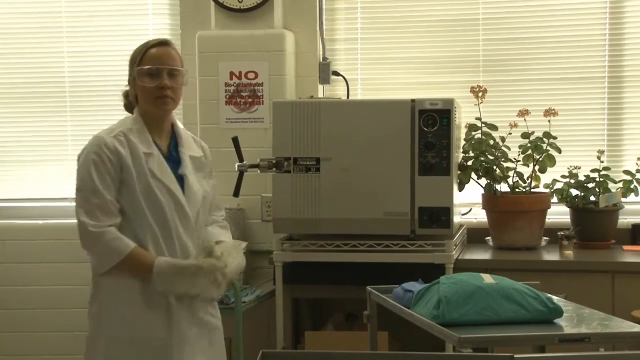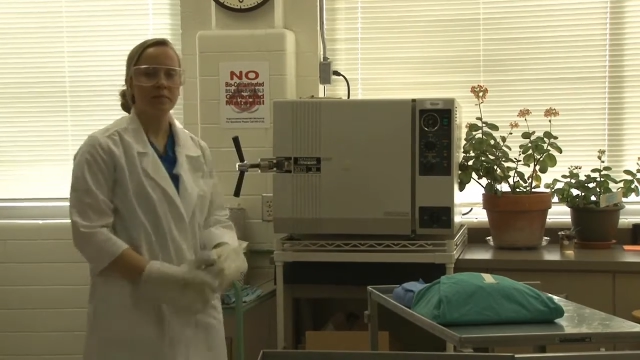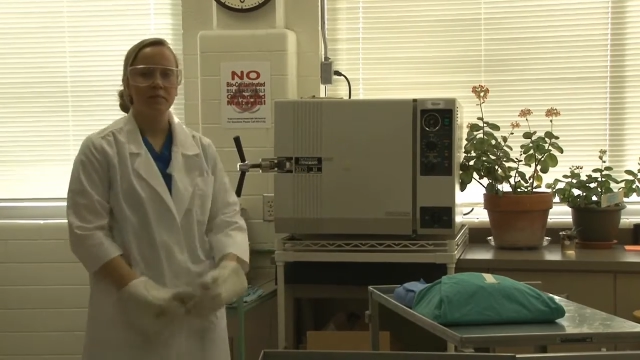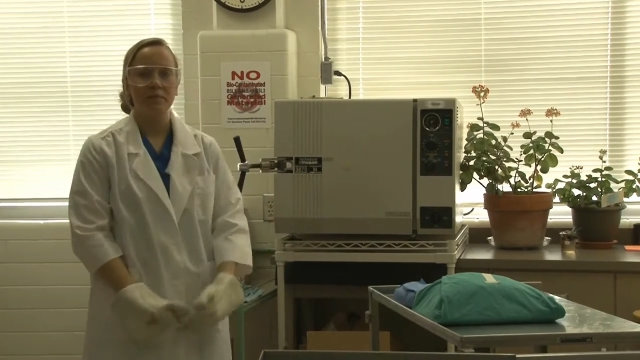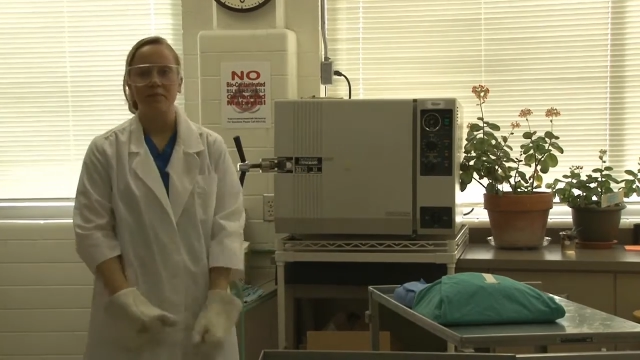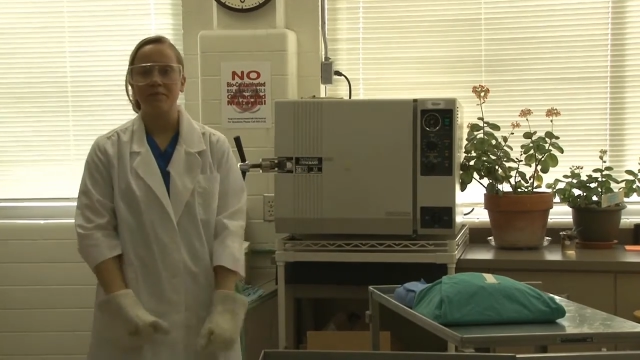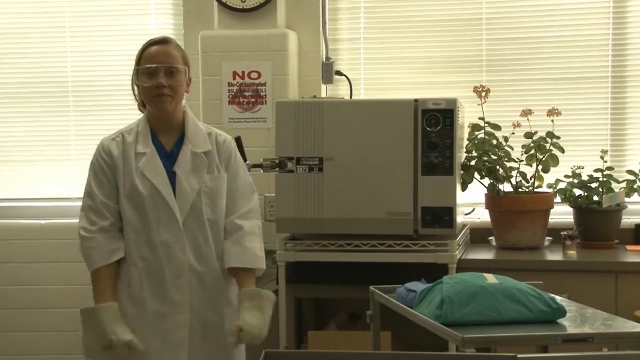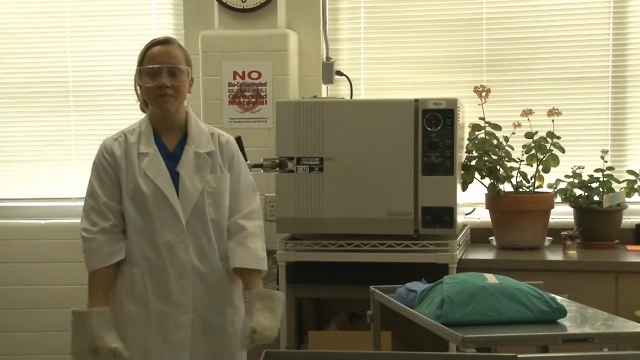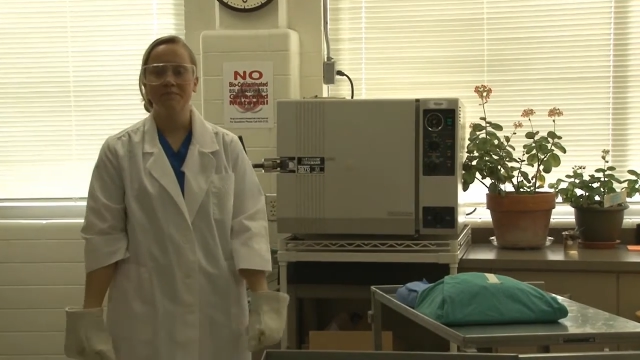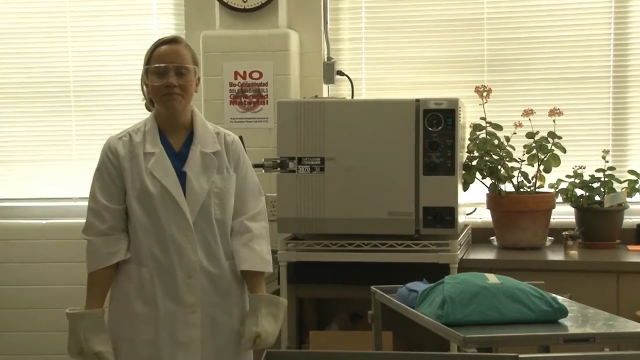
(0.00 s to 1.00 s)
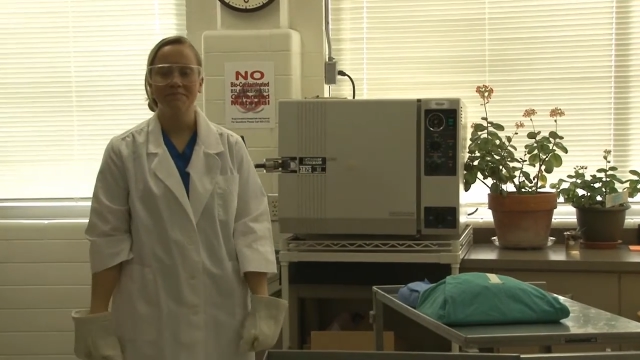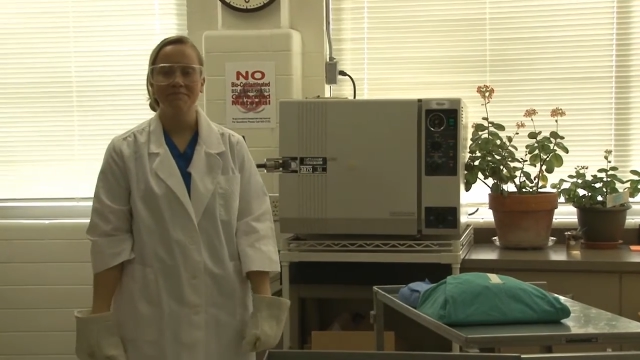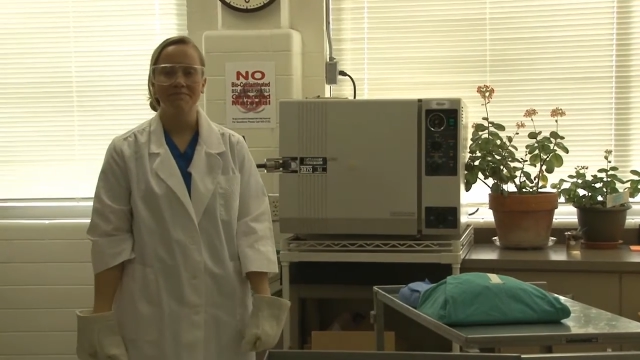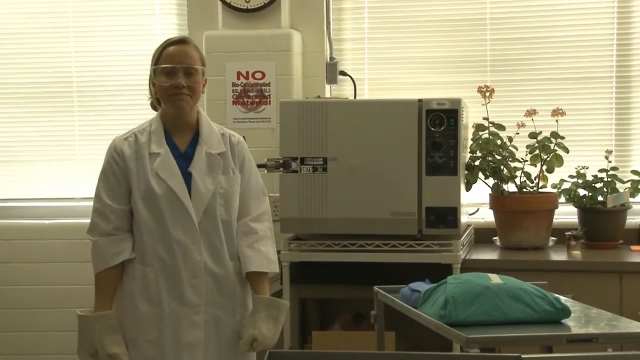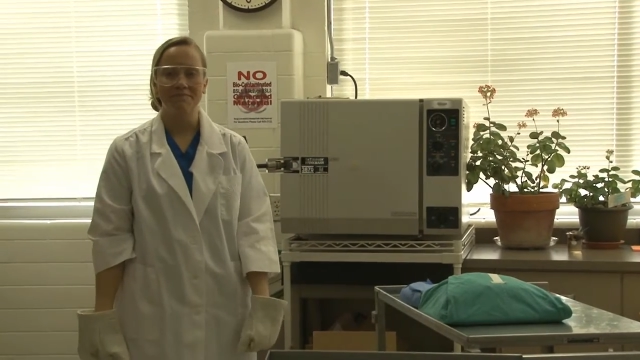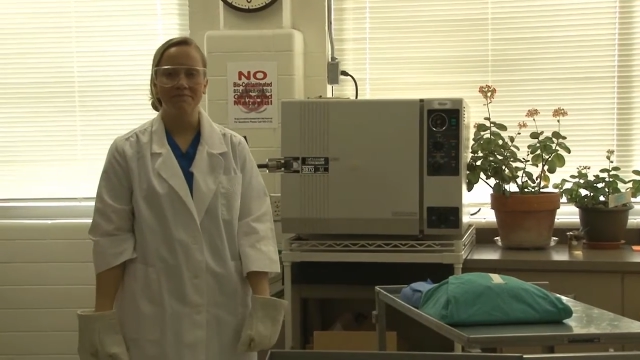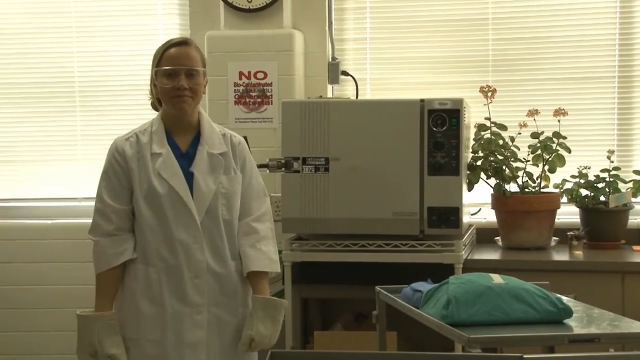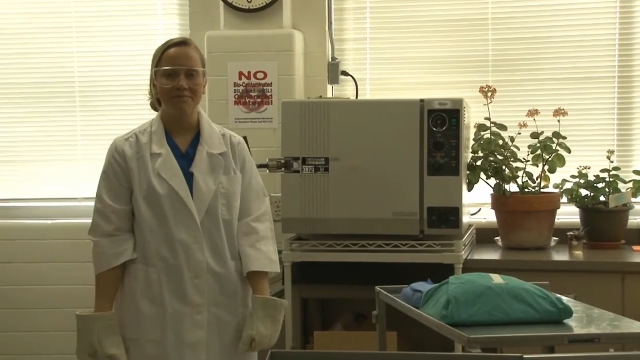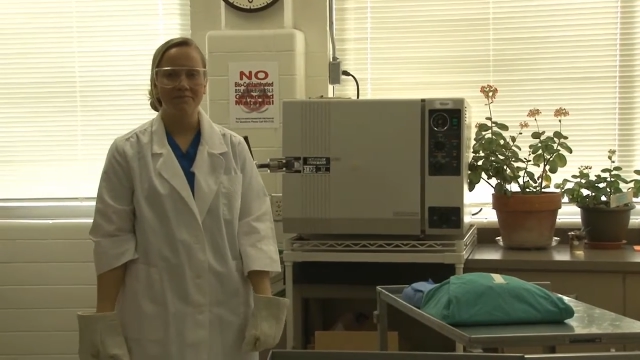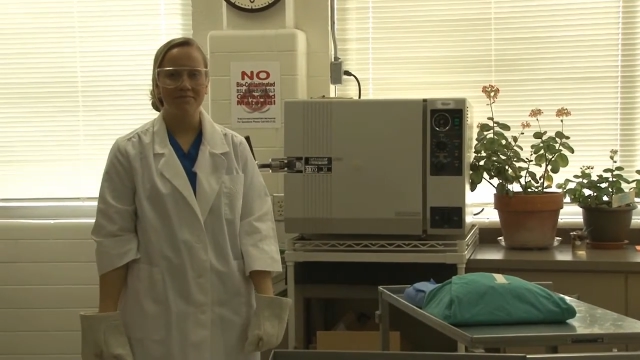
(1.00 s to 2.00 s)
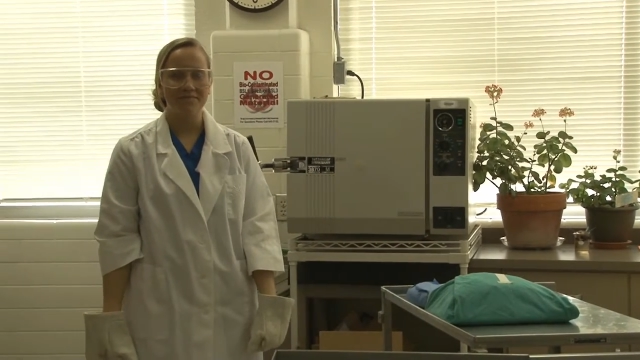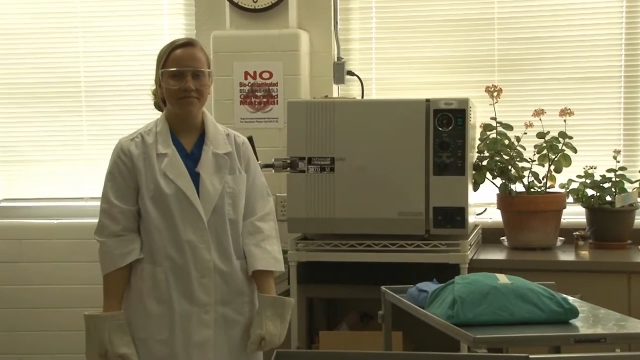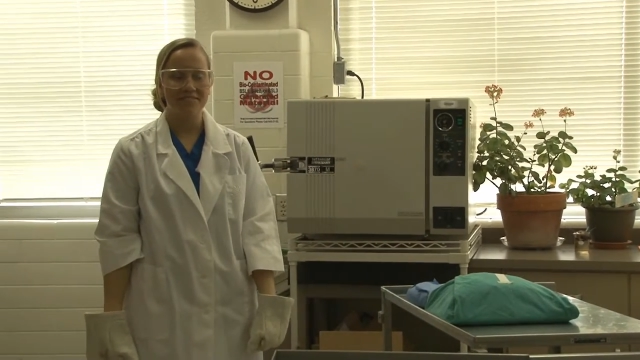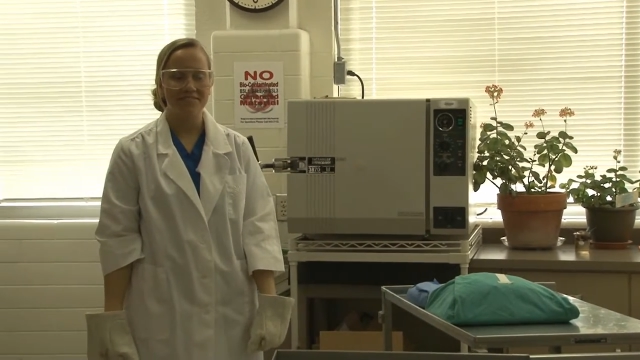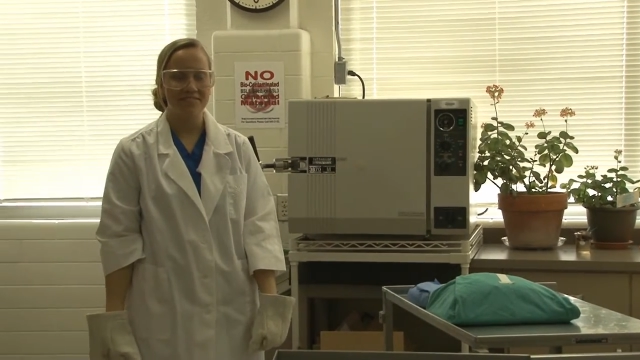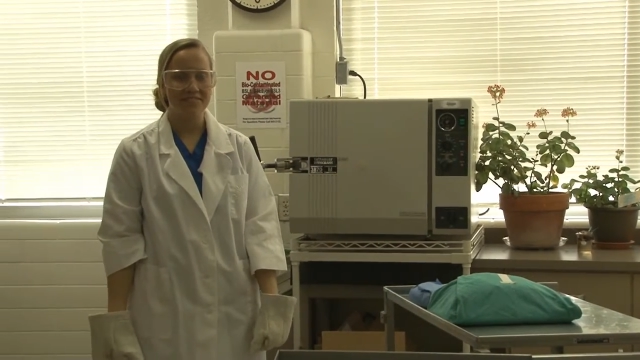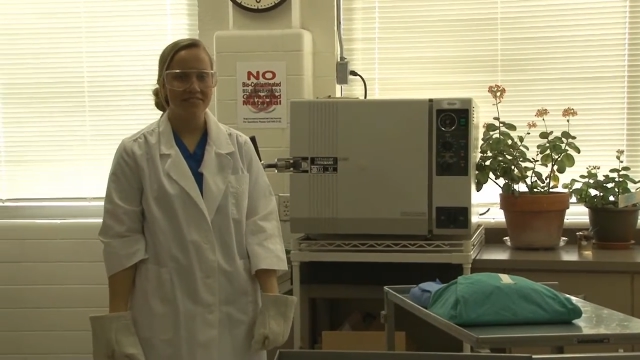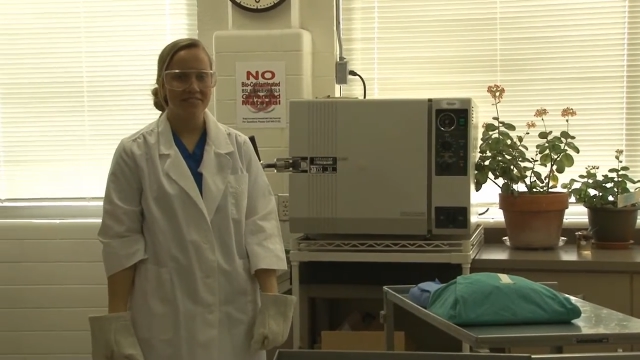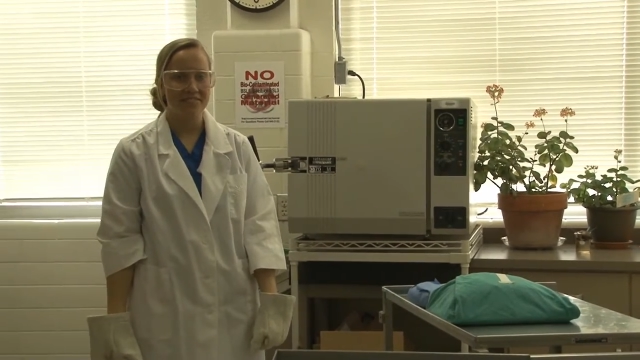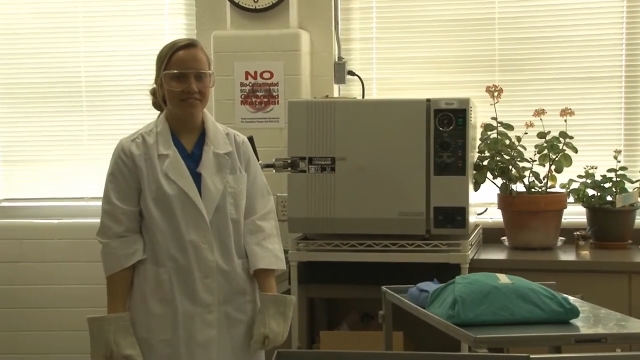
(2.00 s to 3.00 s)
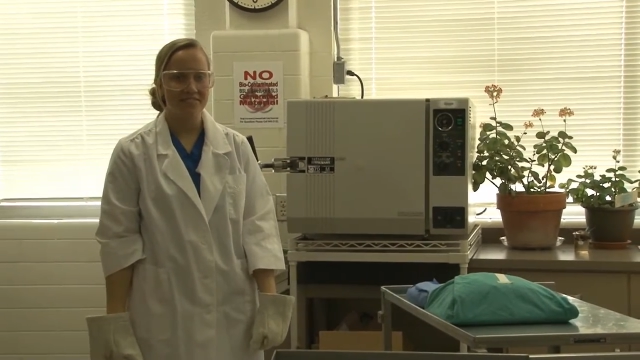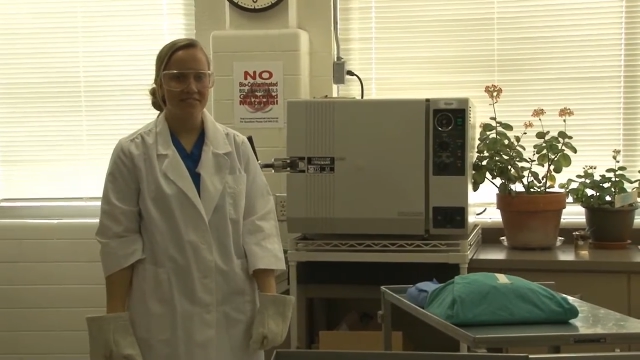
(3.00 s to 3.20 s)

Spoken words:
(silence)